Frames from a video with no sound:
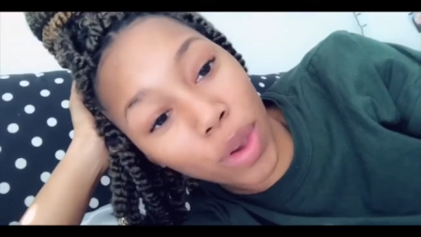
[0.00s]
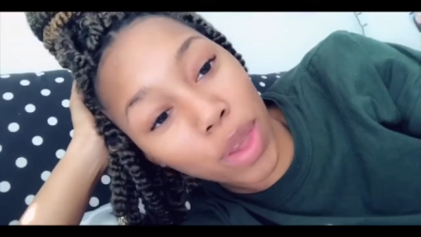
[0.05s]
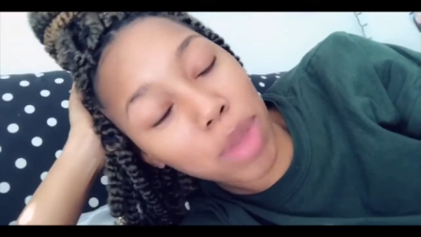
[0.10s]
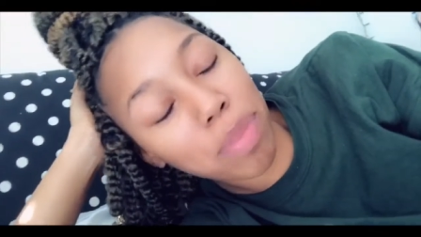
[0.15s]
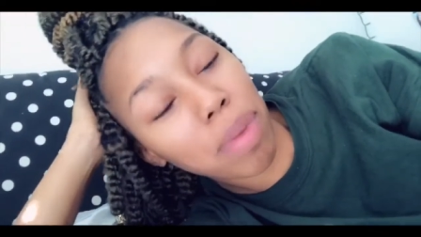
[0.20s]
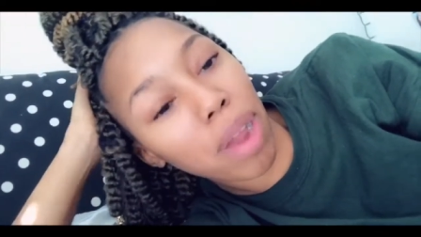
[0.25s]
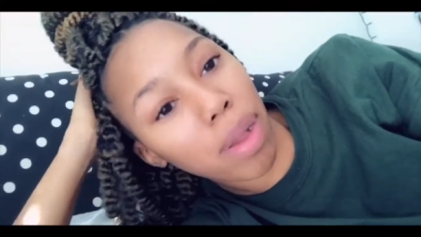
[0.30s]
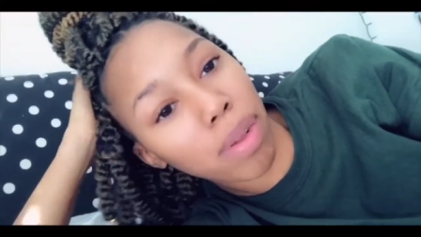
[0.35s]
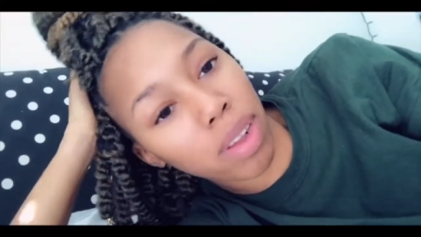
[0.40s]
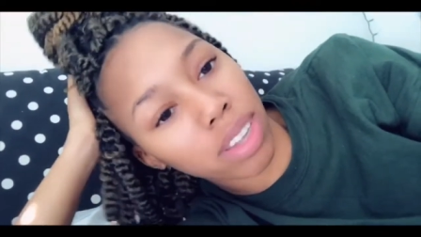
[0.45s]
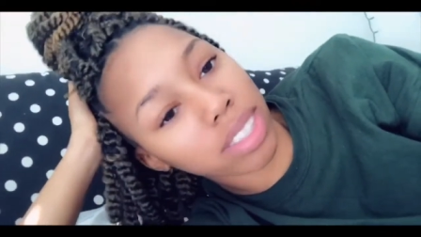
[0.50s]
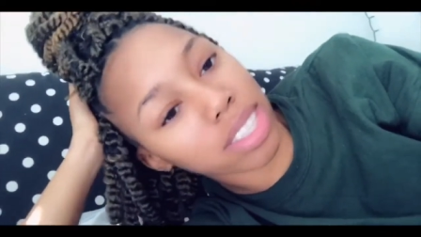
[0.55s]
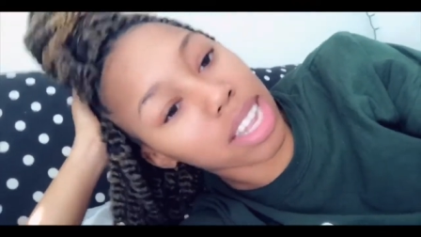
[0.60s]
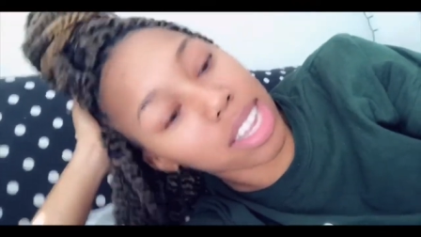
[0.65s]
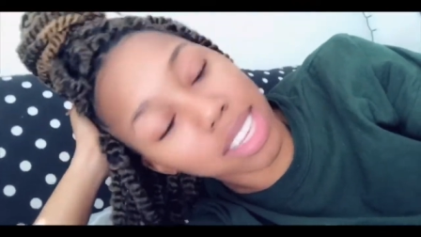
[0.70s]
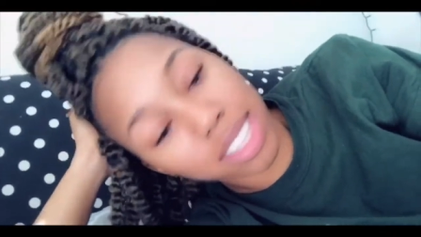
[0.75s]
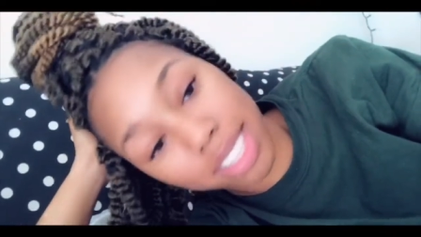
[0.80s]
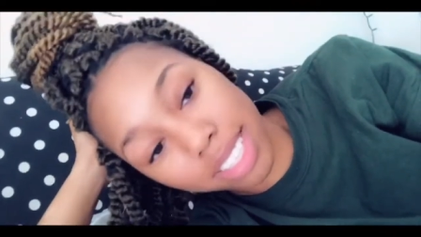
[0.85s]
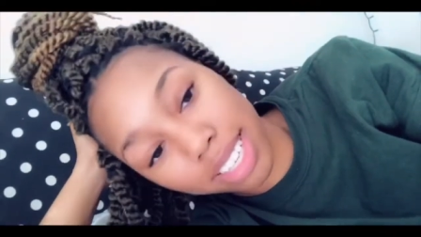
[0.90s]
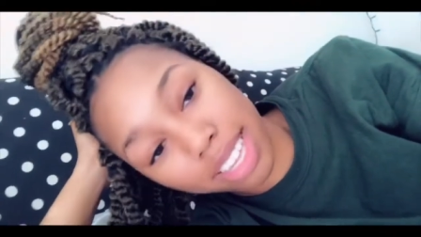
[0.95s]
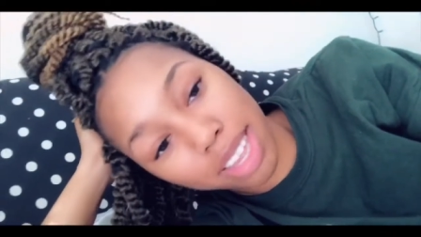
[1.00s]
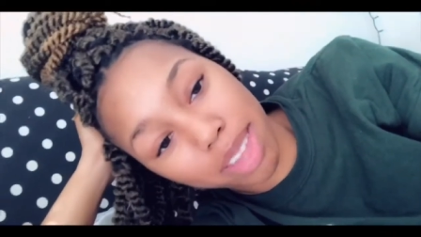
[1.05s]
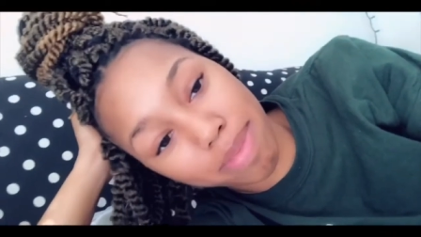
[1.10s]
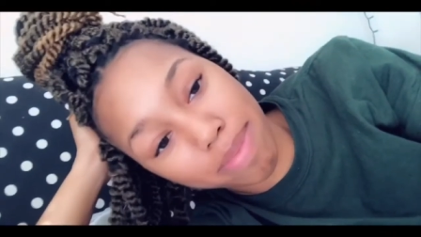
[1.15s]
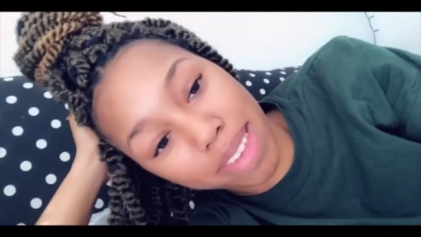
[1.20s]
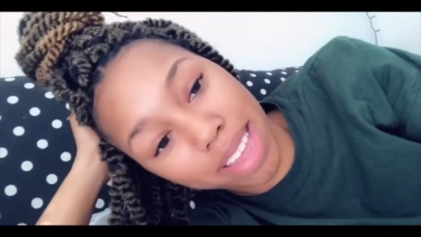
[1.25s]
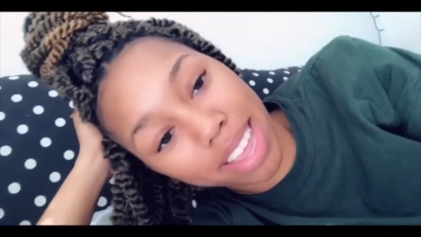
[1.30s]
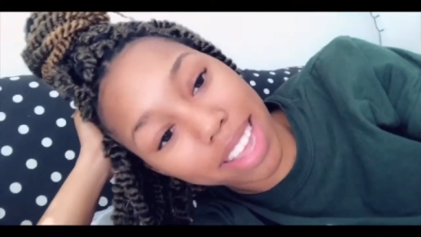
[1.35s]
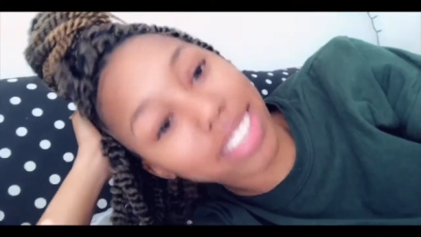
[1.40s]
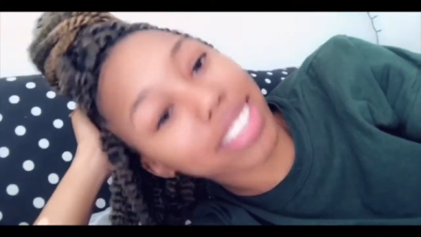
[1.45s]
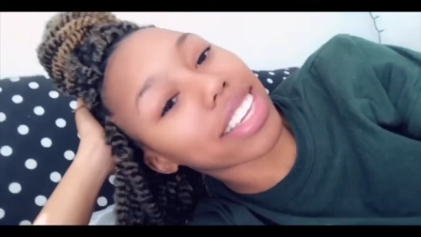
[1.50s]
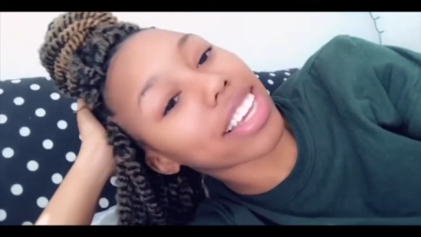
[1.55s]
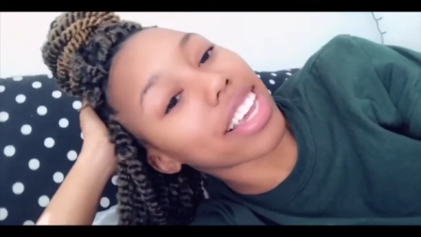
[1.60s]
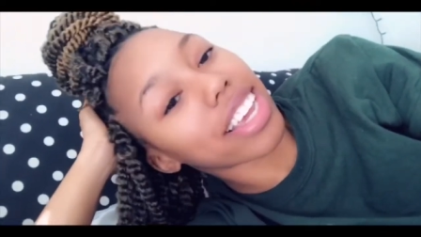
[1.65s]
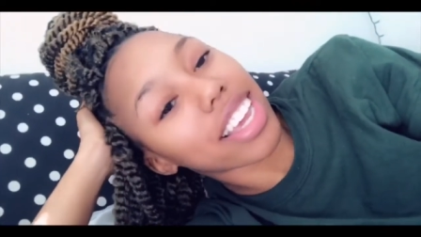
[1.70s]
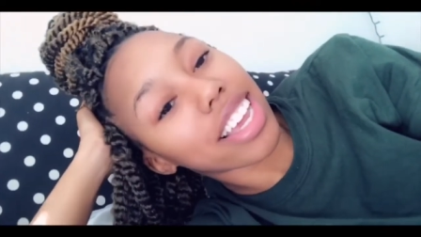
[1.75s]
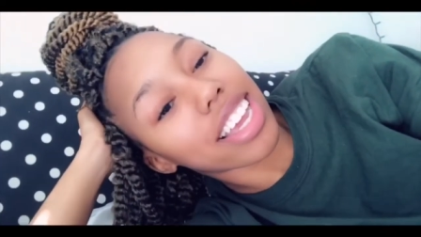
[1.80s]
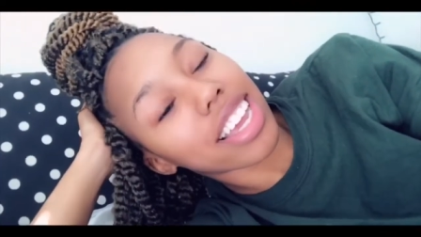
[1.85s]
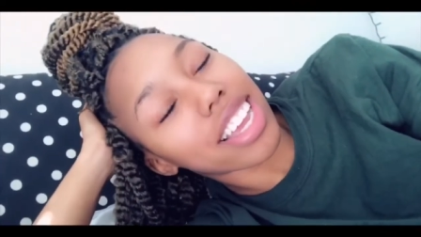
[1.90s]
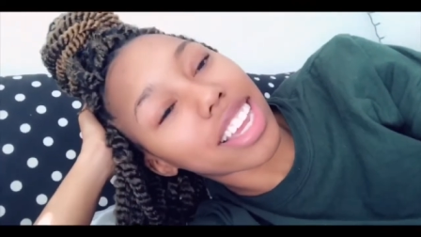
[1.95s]
He probably gonna tell his teammates.
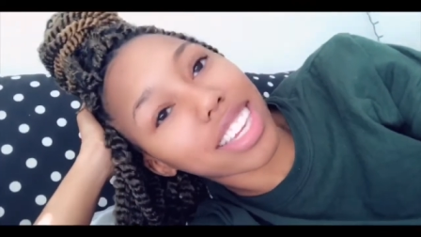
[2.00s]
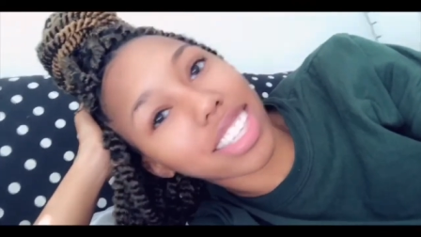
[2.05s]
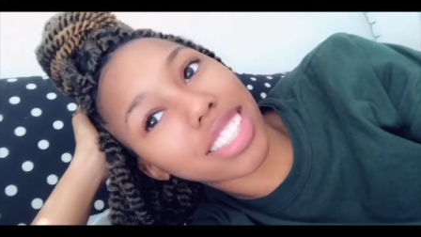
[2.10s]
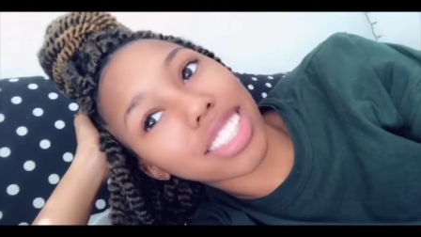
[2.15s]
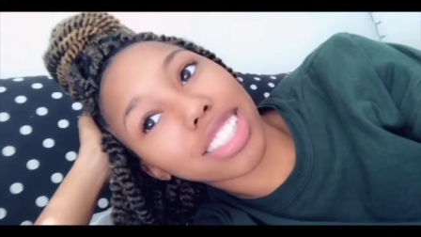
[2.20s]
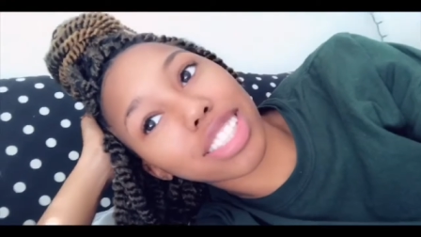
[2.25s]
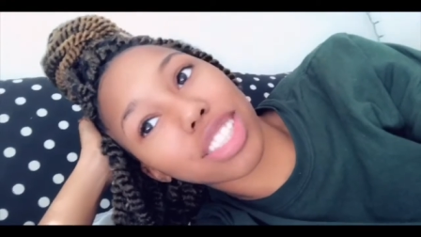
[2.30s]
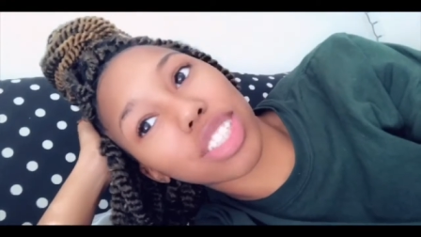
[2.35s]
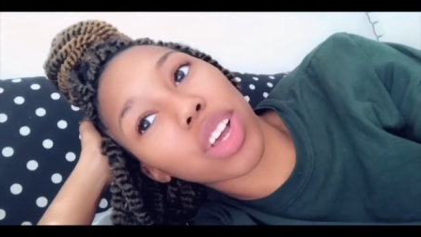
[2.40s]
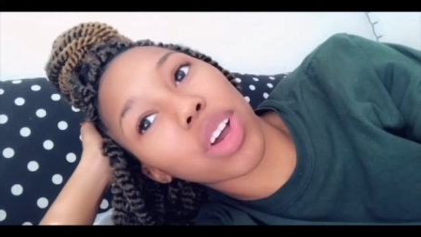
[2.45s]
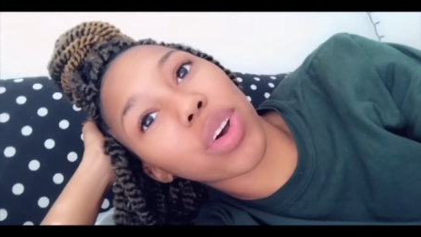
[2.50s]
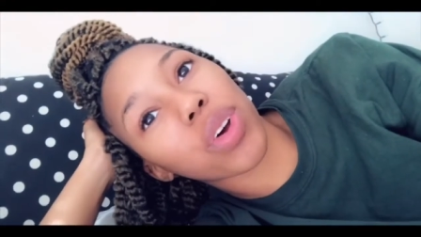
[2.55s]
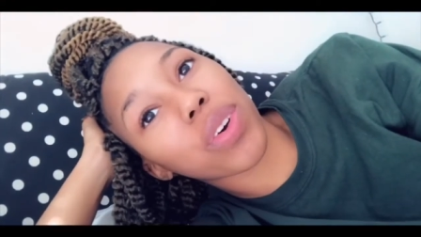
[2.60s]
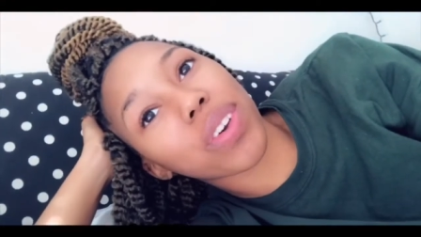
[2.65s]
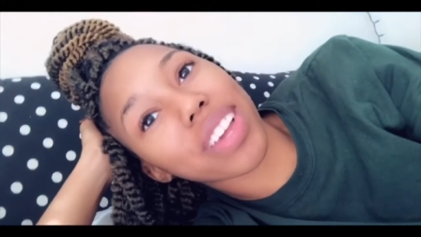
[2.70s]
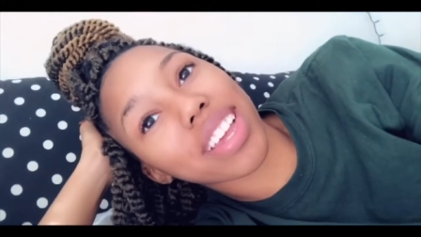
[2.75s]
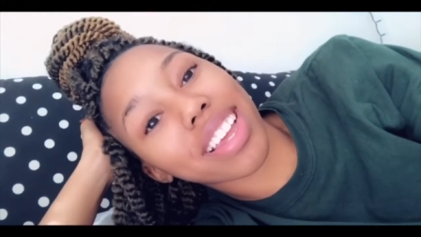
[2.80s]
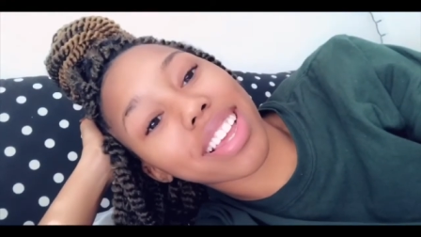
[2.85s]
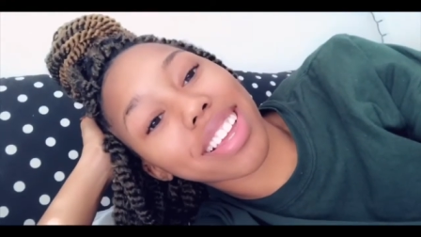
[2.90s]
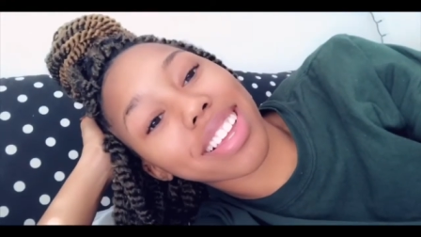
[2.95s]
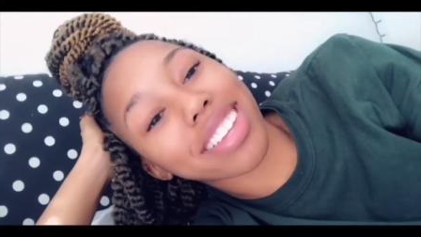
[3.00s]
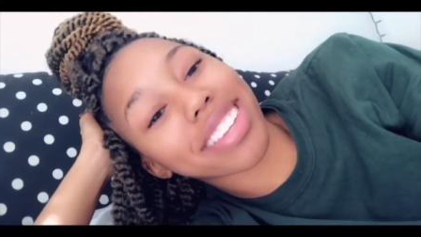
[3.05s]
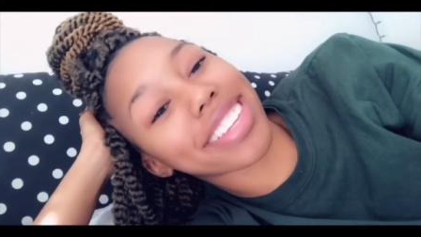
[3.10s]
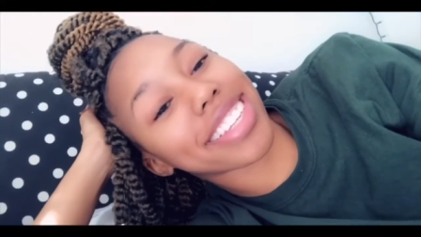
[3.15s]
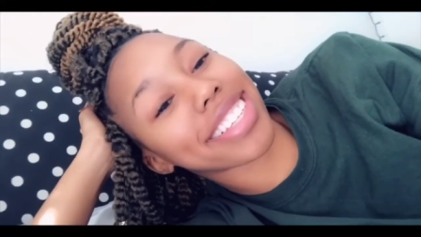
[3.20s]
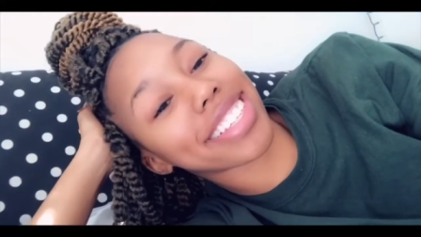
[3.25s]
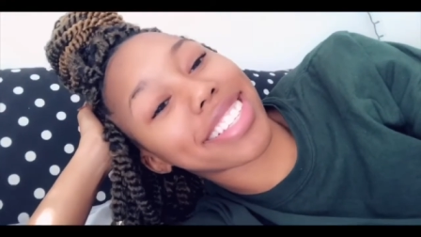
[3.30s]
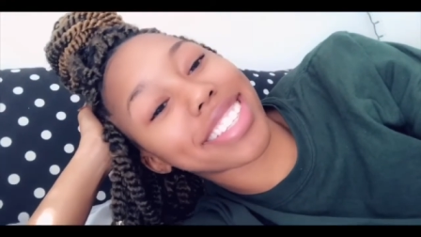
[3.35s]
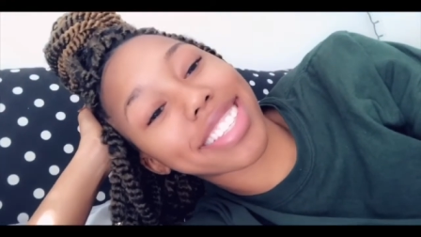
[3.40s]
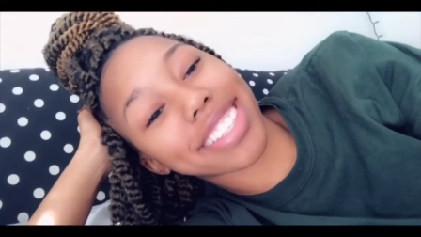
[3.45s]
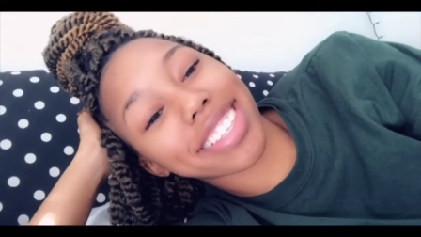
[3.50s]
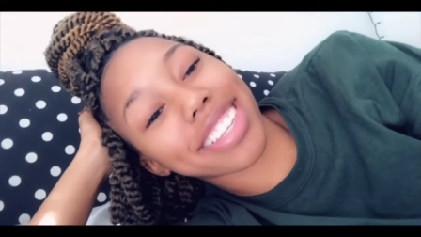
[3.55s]
He just told his